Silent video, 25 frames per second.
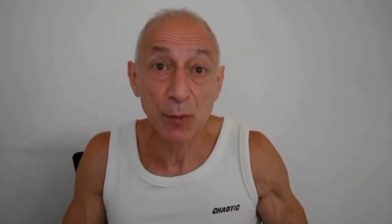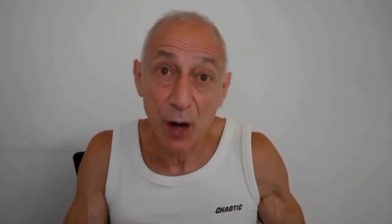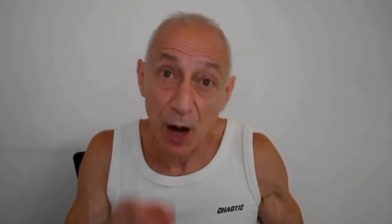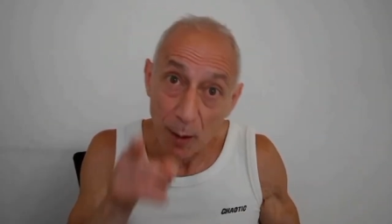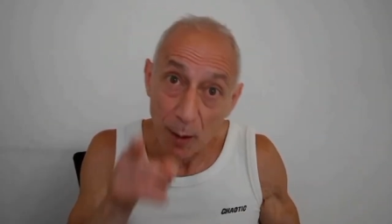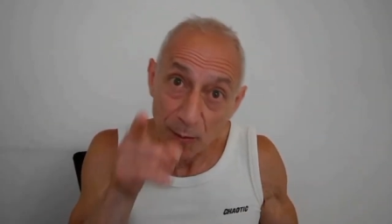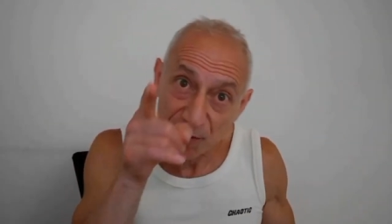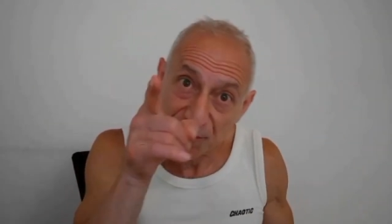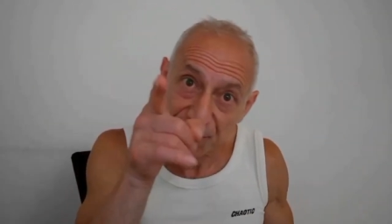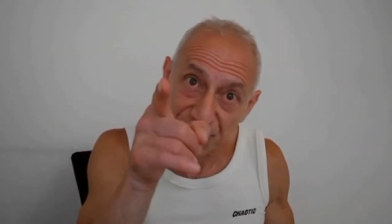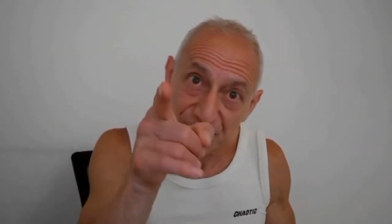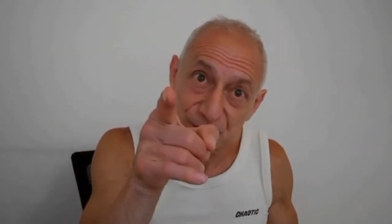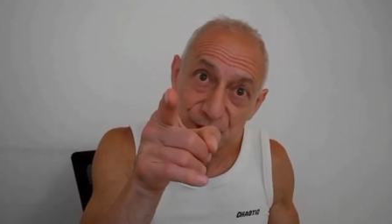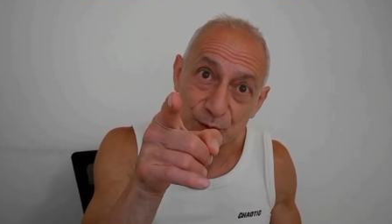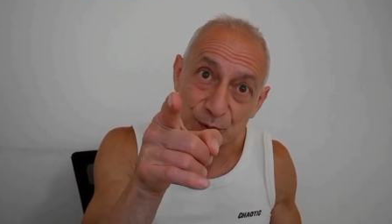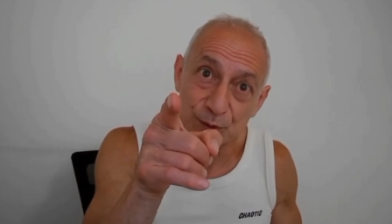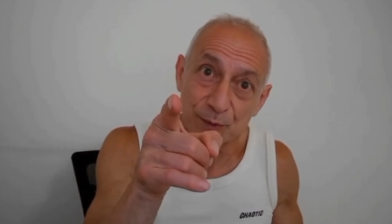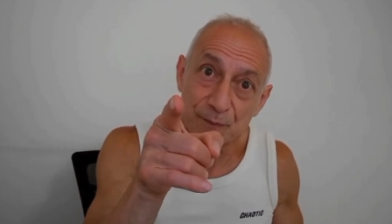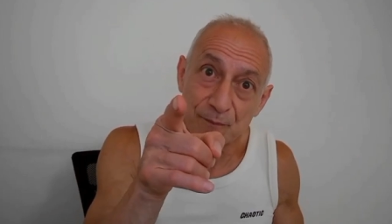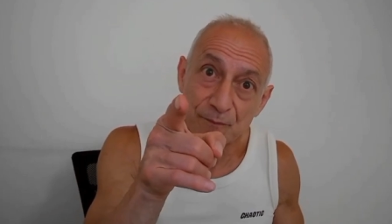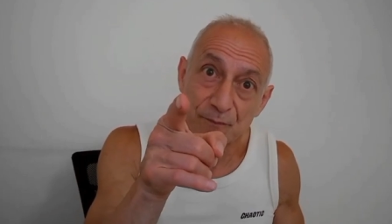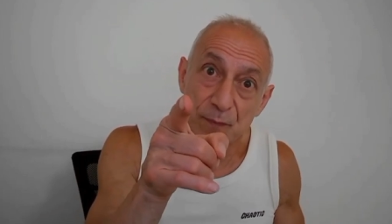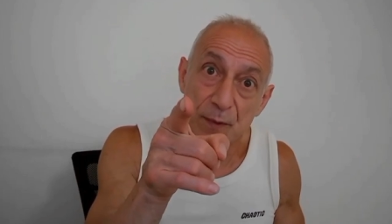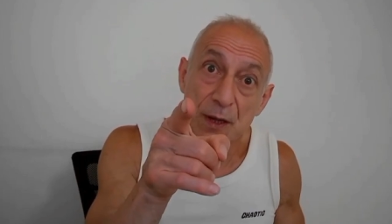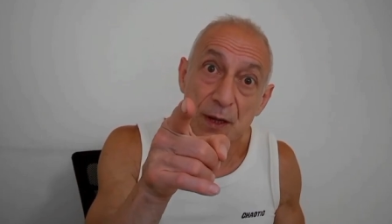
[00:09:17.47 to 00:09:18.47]
I'm coming for
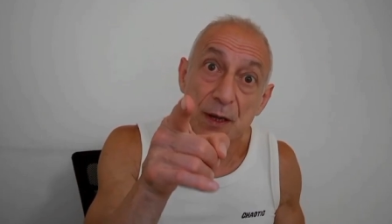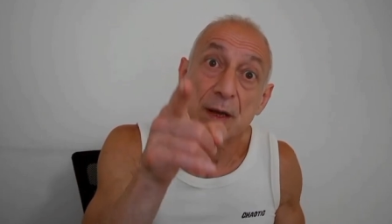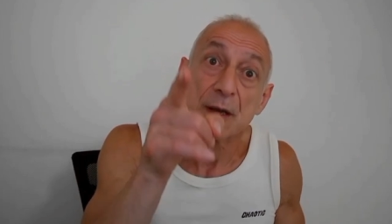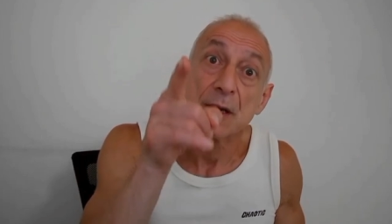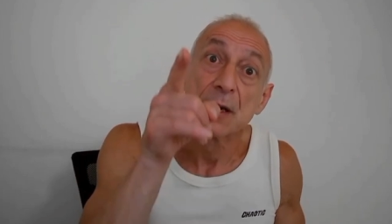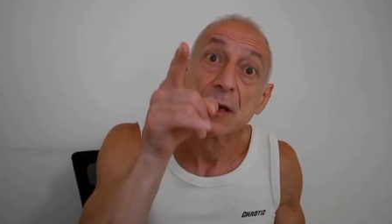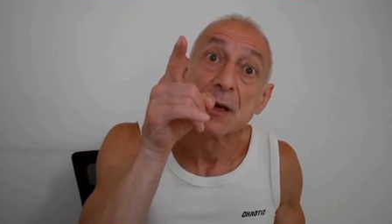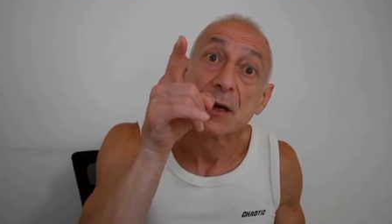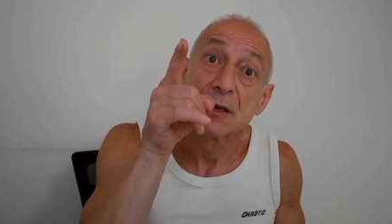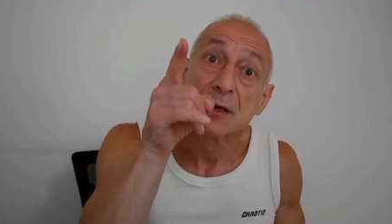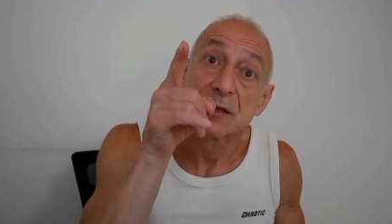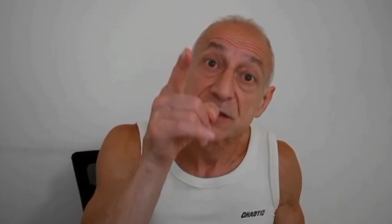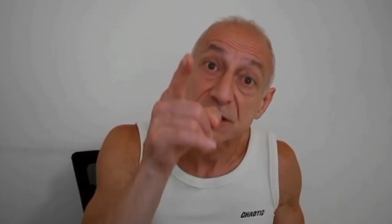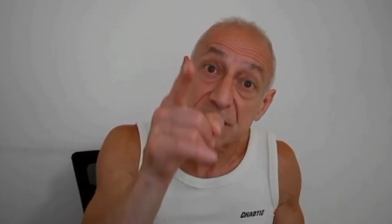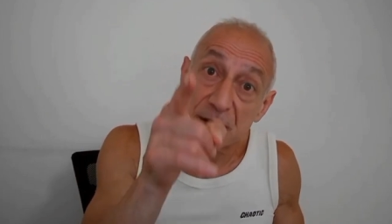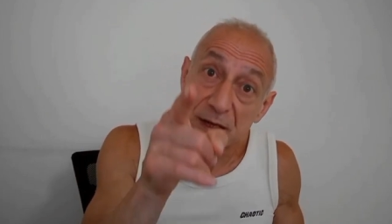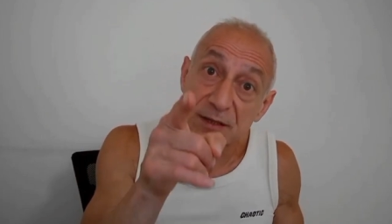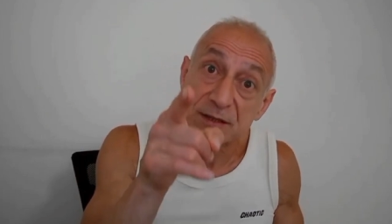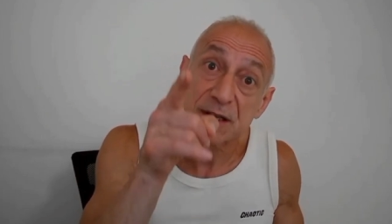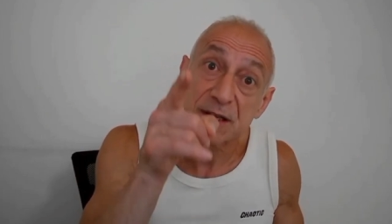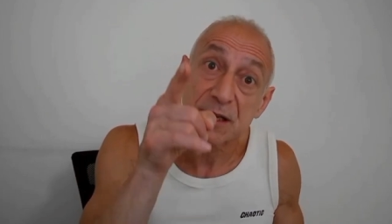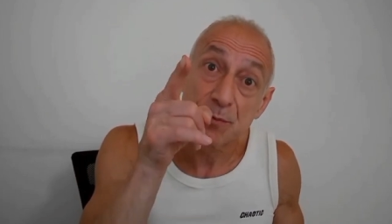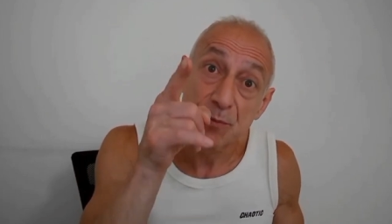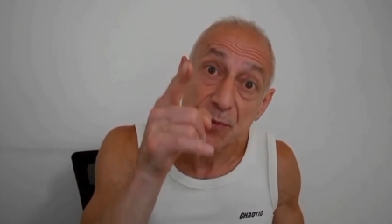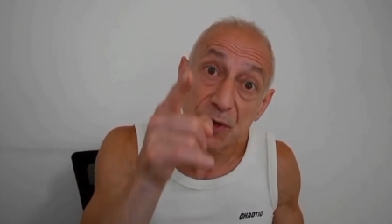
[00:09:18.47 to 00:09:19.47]
you.
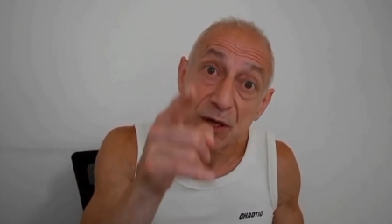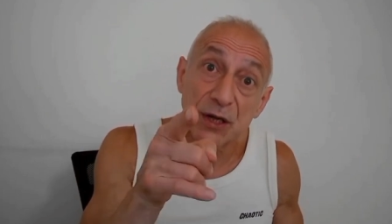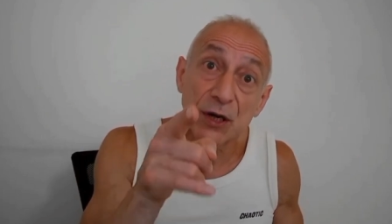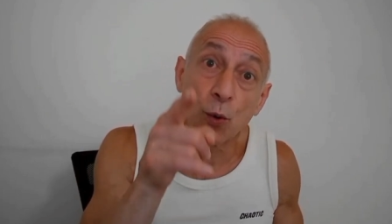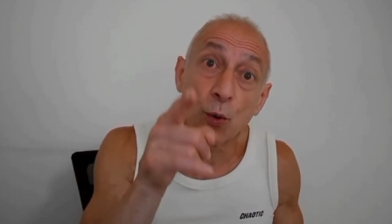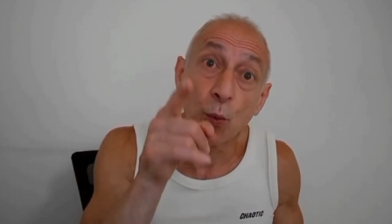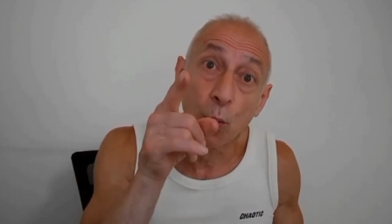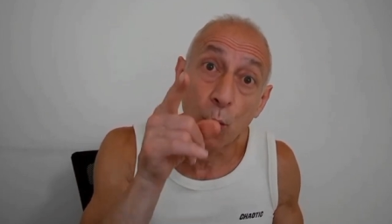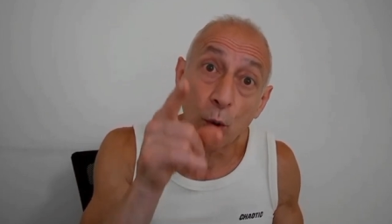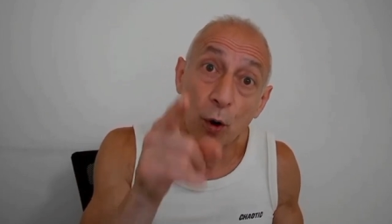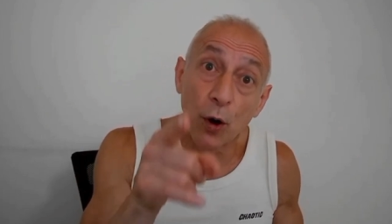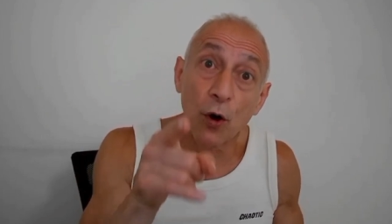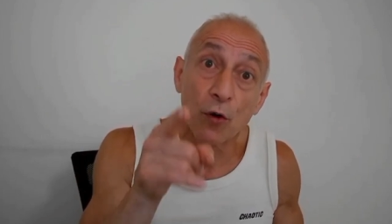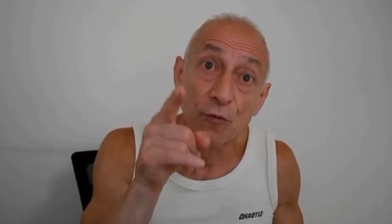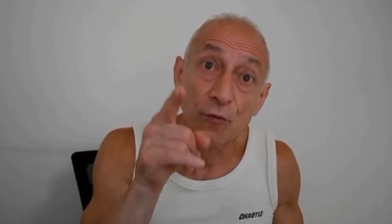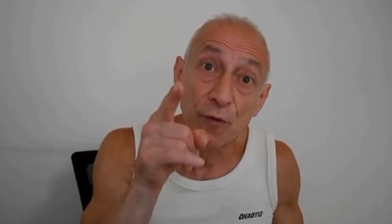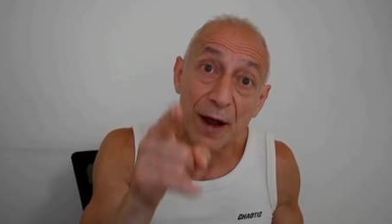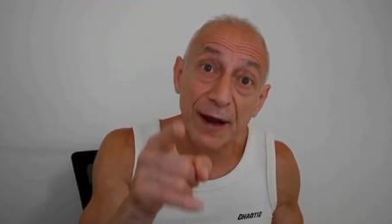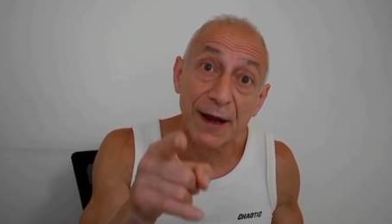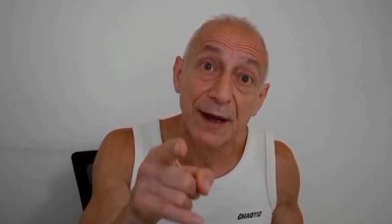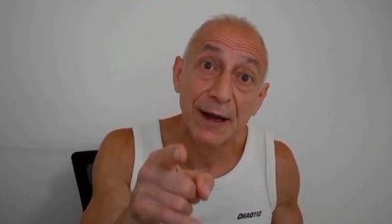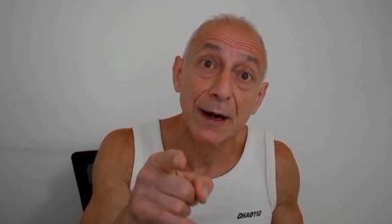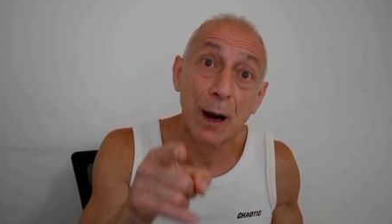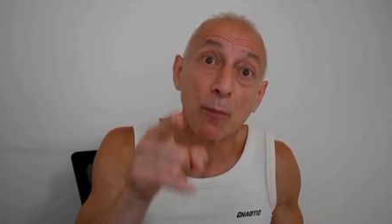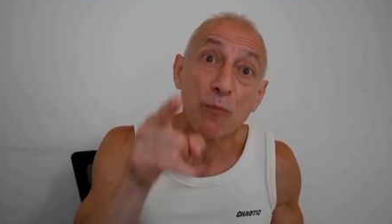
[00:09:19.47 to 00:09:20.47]
sixty meter
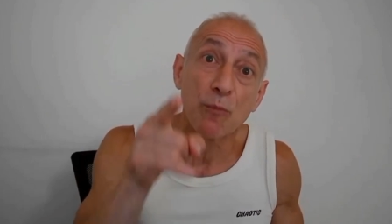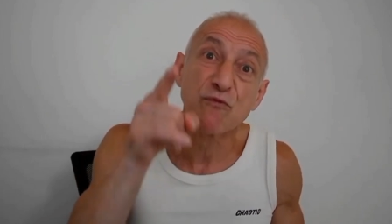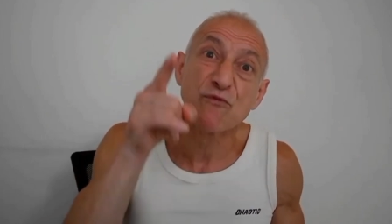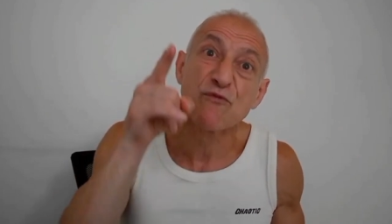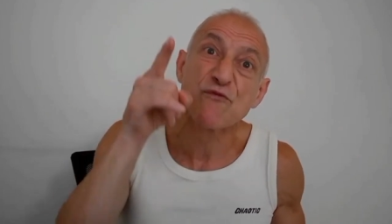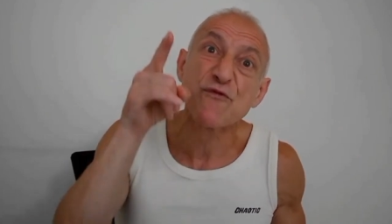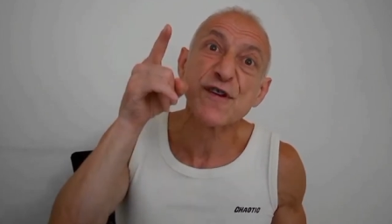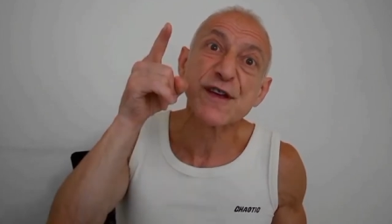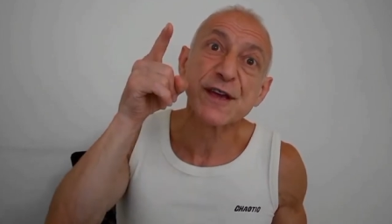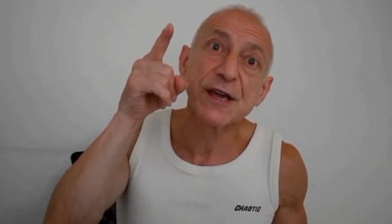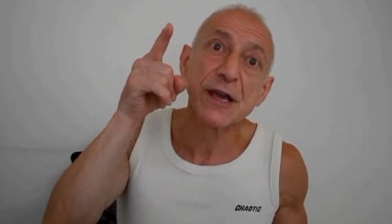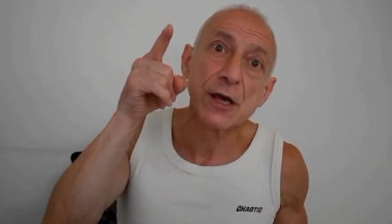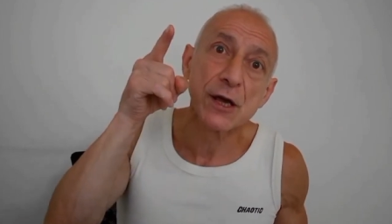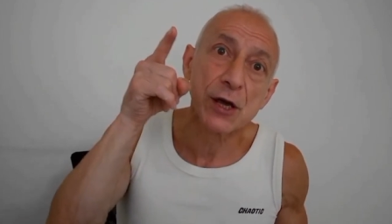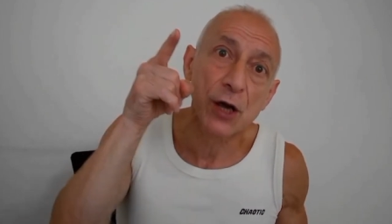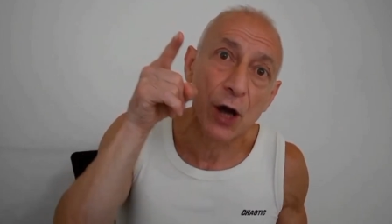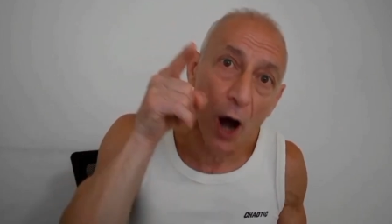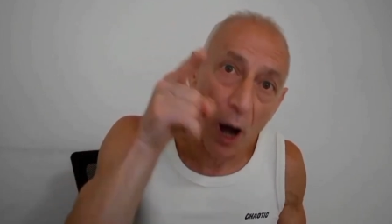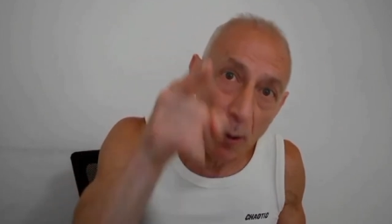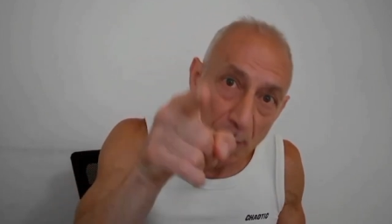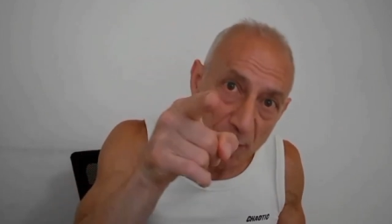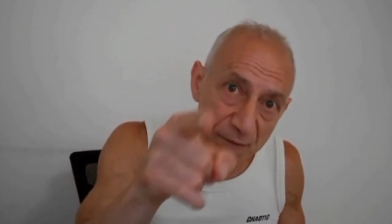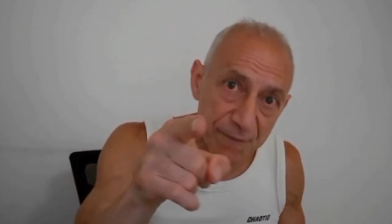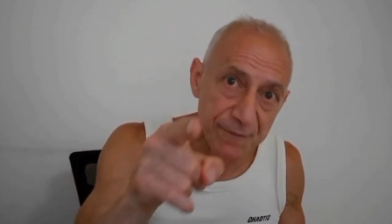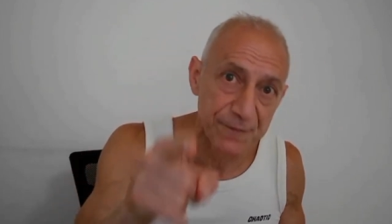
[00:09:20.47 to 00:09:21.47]
world record, I'm
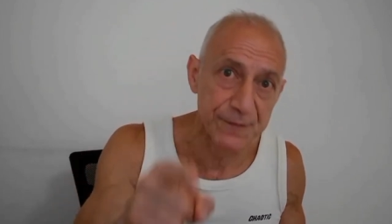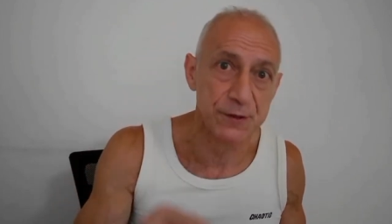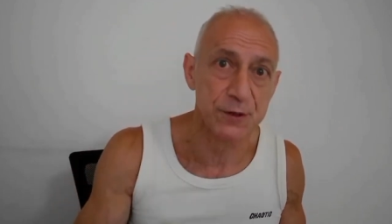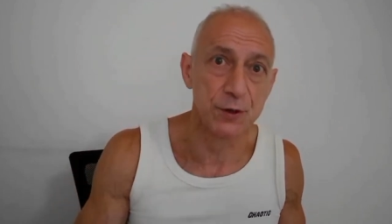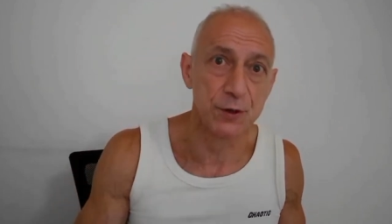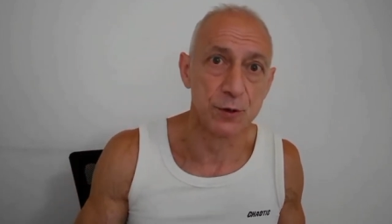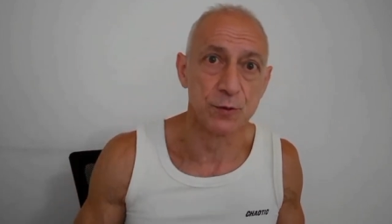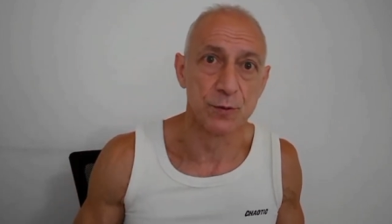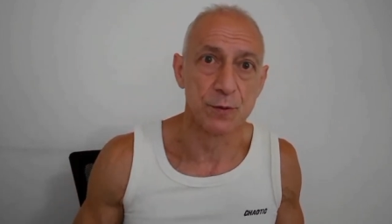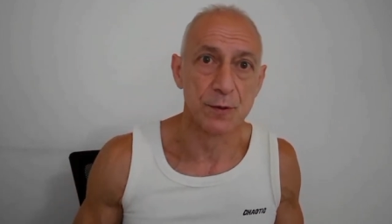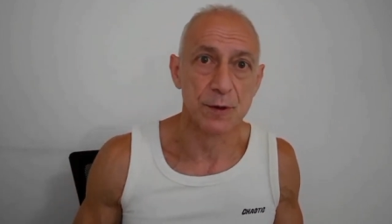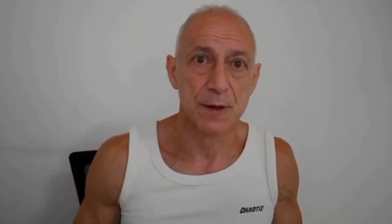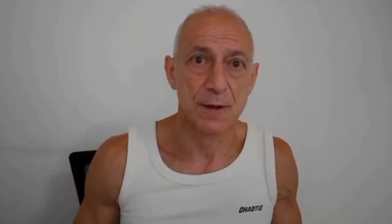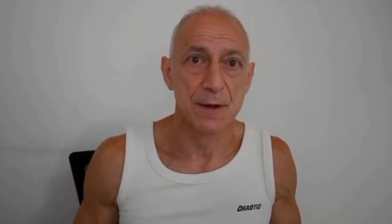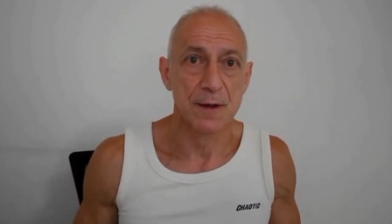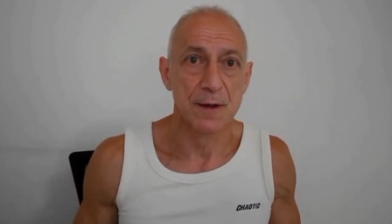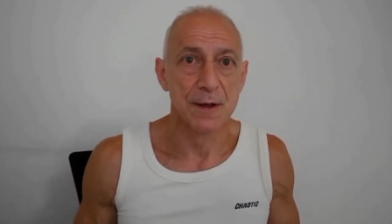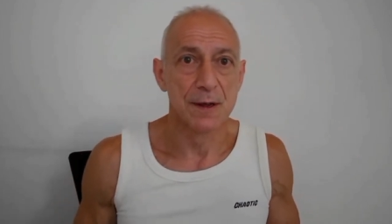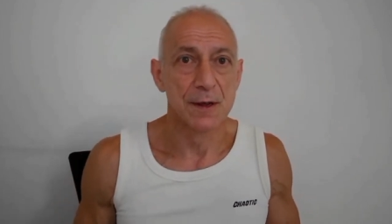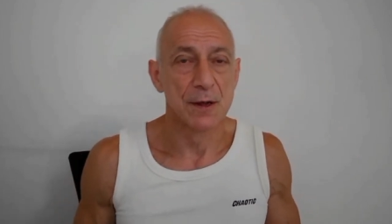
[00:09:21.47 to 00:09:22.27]
freaking coming for you.